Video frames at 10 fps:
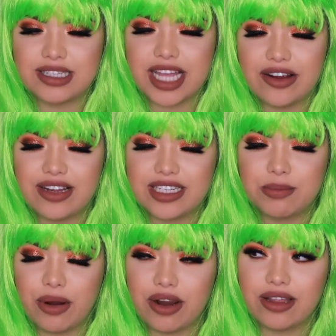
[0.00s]
The
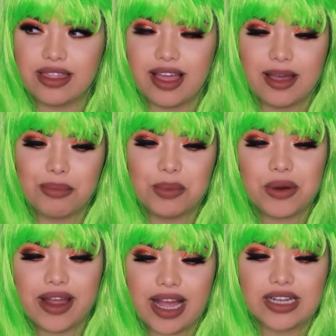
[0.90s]
scariest part that
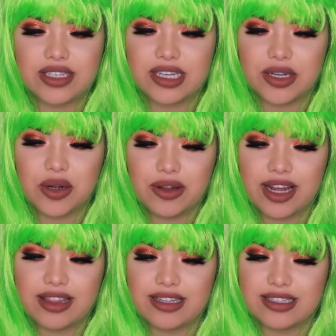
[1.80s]
people are actually gonna go
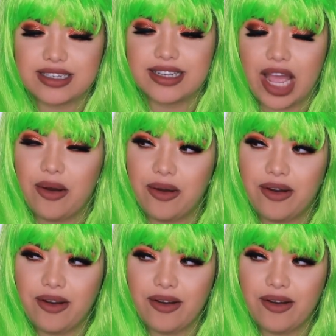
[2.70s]
look at this now.